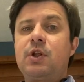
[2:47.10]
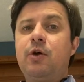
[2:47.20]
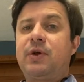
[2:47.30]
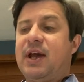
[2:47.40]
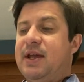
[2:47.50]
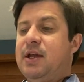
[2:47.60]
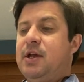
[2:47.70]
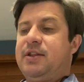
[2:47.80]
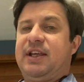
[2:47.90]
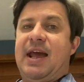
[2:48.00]
Okay,
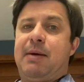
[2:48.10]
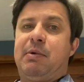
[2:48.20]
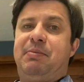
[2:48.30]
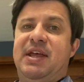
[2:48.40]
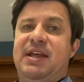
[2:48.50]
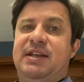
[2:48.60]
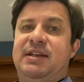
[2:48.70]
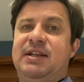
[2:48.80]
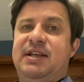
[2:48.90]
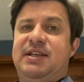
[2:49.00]
the
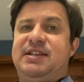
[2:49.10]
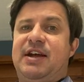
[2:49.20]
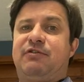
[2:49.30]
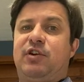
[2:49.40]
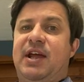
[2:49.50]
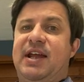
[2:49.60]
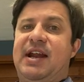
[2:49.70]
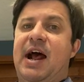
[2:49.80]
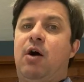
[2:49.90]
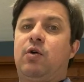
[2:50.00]
gabapentin is every 8
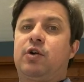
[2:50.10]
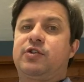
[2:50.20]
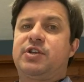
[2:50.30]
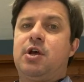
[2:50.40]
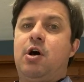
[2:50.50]
hours,